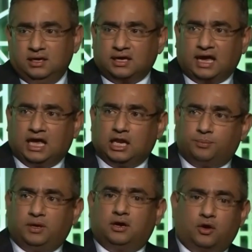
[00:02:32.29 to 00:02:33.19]

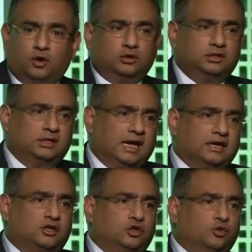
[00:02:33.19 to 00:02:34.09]
canopy growth
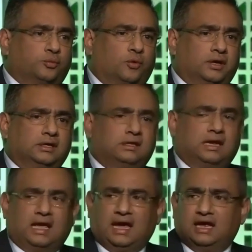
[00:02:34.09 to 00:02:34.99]
at
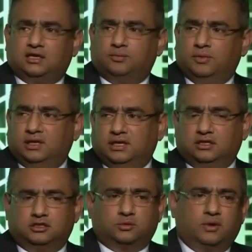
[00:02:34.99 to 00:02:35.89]
2.8 million
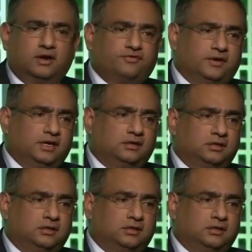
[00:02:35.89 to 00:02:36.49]
square feet